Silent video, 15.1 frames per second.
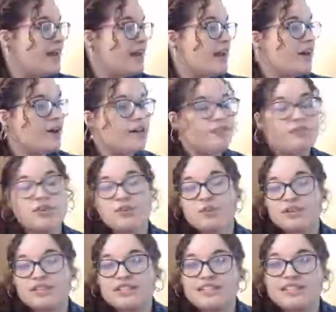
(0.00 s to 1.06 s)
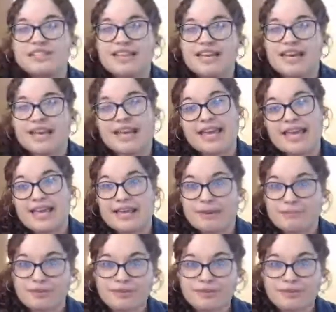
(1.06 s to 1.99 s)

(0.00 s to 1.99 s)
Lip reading: Now, if you were to see it in